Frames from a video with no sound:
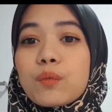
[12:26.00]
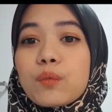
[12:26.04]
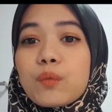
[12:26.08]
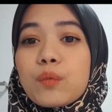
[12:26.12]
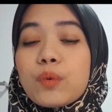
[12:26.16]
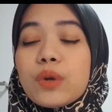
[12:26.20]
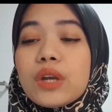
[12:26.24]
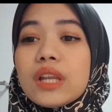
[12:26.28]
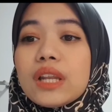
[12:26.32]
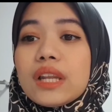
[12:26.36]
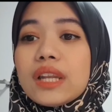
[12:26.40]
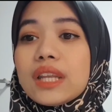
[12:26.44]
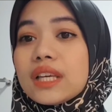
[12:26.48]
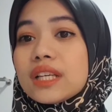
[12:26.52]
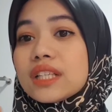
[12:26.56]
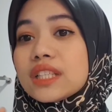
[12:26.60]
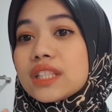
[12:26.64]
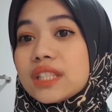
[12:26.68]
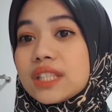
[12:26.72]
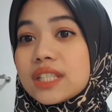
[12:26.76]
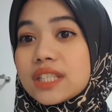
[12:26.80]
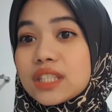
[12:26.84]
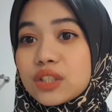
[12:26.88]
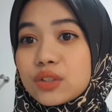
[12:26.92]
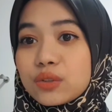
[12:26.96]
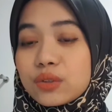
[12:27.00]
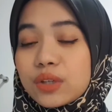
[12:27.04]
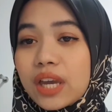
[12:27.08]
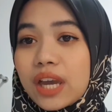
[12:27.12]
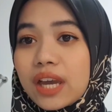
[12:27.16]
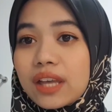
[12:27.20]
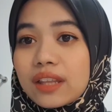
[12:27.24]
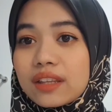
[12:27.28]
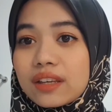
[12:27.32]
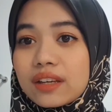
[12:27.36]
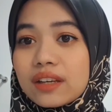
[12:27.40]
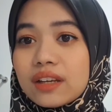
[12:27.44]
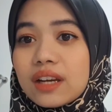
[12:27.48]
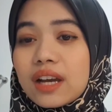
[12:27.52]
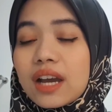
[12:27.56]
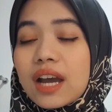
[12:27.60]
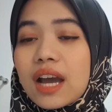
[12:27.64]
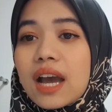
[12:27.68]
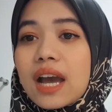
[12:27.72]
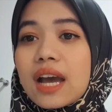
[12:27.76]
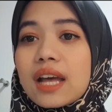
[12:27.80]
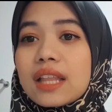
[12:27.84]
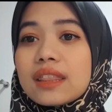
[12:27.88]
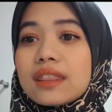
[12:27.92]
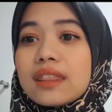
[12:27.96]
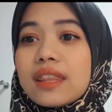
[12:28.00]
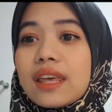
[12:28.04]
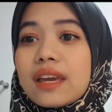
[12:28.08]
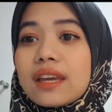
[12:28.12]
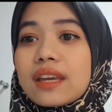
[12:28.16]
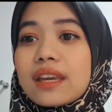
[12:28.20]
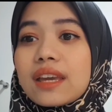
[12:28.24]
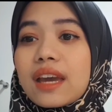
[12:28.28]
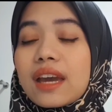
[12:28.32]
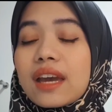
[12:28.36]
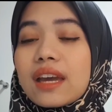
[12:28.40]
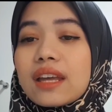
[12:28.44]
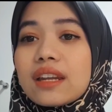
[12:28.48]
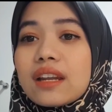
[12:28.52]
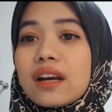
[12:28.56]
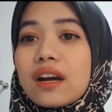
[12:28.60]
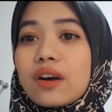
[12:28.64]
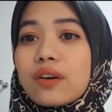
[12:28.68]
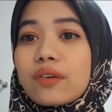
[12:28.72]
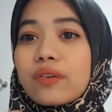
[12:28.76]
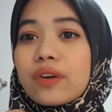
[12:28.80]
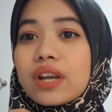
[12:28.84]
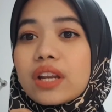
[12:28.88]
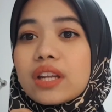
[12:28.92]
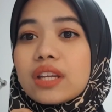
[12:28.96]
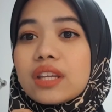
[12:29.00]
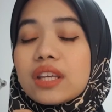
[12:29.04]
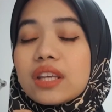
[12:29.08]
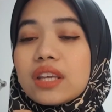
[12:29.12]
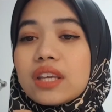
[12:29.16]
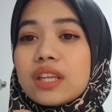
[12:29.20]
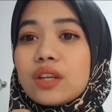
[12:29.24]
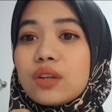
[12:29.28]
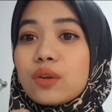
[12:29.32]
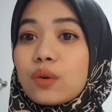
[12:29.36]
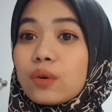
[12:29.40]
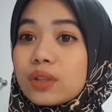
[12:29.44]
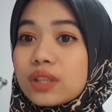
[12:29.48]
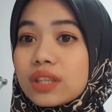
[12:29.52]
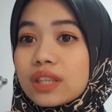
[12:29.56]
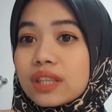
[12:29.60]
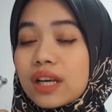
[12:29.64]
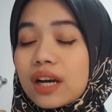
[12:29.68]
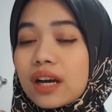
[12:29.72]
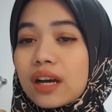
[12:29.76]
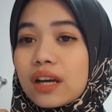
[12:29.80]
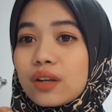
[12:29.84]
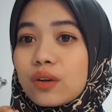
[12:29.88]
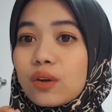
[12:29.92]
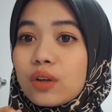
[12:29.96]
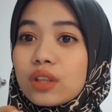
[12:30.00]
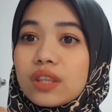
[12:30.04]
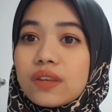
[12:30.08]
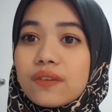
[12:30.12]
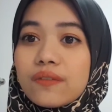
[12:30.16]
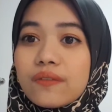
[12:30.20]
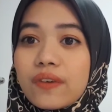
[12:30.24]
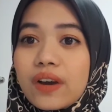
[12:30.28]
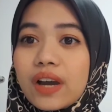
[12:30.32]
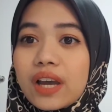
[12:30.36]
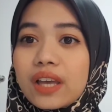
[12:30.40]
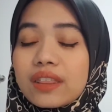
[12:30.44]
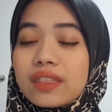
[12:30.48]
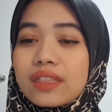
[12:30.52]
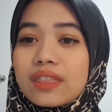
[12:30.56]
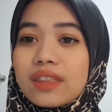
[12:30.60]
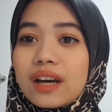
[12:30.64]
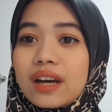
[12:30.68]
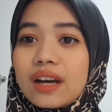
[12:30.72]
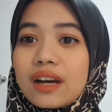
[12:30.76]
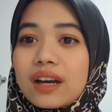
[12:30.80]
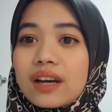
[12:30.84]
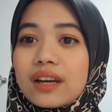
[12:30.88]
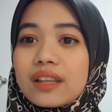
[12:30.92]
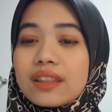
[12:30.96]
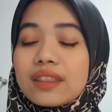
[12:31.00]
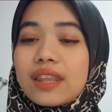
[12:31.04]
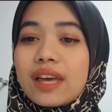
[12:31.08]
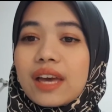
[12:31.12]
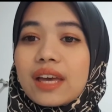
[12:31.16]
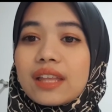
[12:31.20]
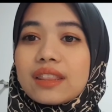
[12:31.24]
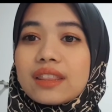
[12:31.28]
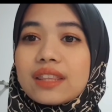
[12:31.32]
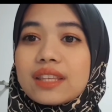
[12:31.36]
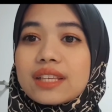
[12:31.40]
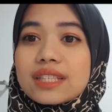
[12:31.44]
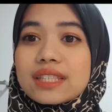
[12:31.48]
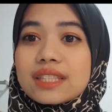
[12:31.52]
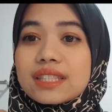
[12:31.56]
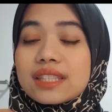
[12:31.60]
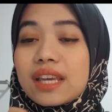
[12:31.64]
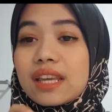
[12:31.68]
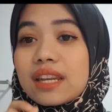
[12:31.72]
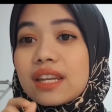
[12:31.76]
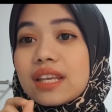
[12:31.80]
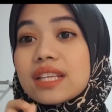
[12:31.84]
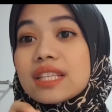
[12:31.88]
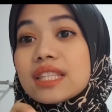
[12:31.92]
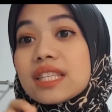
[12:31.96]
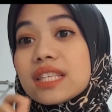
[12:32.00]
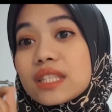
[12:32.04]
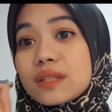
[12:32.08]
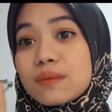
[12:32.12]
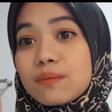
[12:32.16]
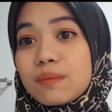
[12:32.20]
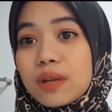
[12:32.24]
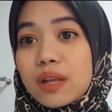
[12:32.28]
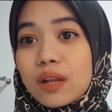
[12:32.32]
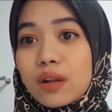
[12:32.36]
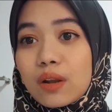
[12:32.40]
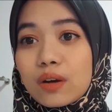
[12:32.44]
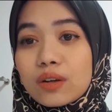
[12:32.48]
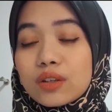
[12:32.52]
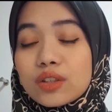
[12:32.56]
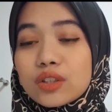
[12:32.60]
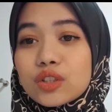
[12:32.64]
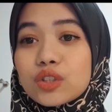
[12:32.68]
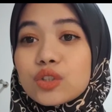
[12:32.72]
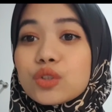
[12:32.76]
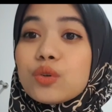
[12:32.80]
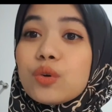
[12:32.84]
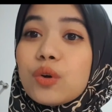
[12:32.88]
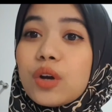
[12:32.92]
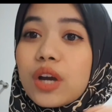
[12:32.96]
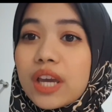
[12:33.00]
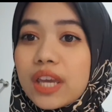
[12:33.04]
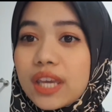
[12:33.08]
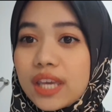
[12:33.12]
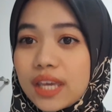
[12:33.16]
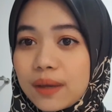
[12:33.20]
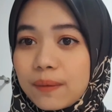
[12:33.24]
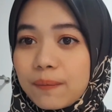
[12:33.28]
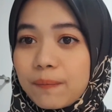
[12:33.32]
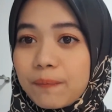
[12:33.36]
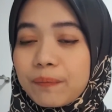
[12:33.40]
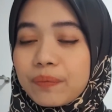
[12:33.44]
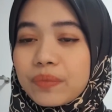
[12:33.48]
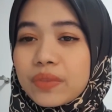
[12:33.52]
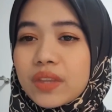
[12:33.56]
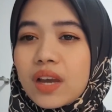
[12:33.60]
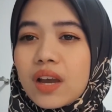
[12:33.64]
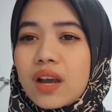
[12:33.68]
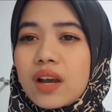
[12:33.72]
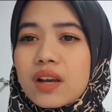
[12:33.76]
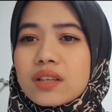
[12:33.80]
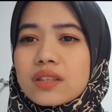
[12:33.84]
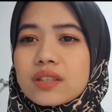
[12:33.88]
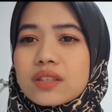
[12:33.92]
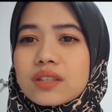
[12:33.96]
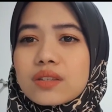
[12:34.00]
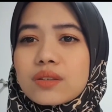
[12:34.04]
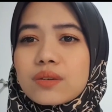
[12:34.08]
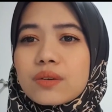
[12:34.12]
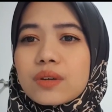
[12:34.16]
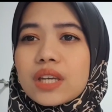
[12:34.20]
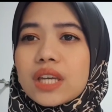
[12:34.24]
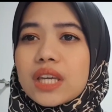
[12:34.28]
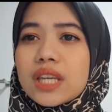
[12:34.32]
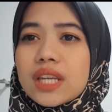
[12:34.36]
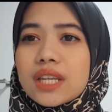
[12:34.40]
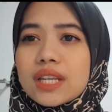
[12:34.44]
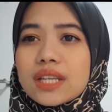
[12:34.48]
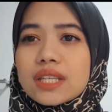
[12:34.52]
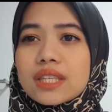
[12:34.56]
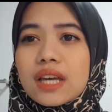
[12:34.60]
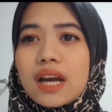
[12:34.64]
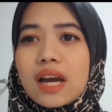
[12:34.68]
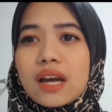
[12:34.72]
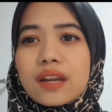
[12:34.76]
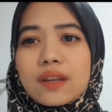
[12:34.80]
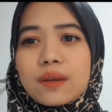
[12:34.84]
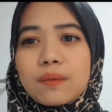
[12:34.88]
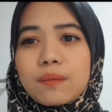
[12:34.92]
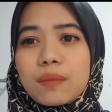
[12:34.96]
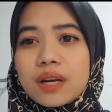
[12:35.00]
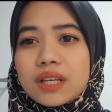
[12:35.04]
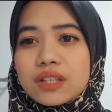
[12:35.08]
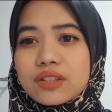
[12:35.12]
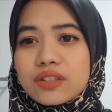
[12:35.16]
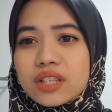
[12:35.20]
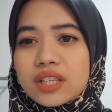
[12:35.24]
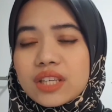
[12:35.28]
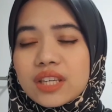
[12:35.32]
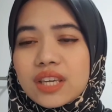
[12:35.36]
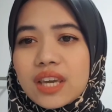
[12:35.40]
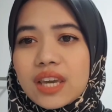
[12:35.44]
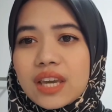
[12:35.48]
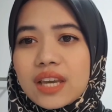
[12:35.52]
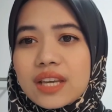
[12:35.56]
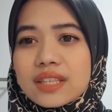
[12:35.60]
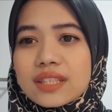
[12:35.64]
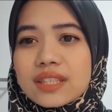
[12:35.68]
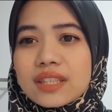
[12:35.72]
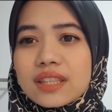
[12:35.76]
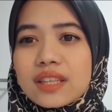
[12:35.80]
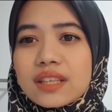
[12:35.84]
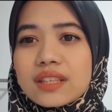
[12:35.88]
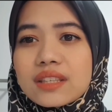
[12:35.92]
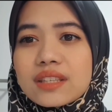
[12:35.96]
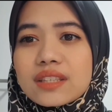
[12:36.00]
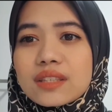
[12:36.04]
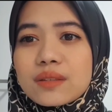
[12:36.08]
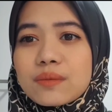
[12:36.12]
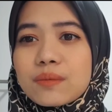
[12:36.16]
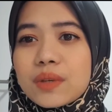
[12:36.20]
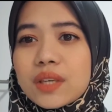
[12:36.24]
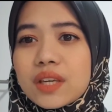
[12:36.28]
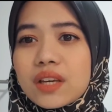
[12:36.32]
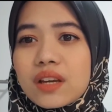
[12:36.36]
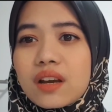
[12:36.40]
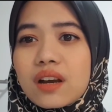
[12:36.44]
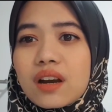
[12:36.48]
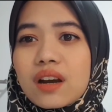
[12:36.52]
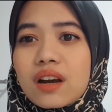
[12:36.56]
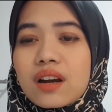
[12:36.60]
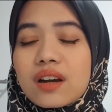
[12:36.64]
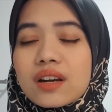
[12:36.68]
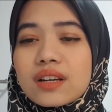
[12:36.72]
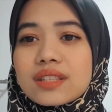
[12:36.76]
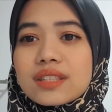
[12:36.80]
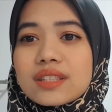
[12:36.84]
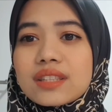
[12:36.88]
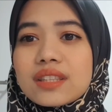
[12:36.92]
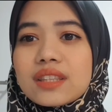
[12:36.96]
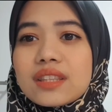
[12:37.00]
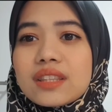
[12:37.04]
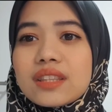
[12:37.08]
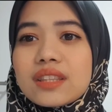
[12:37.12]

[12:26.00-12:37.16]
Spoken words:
we link this together, they can already notify that this DNA is belong to him. So in this Hanif Basree case, this is because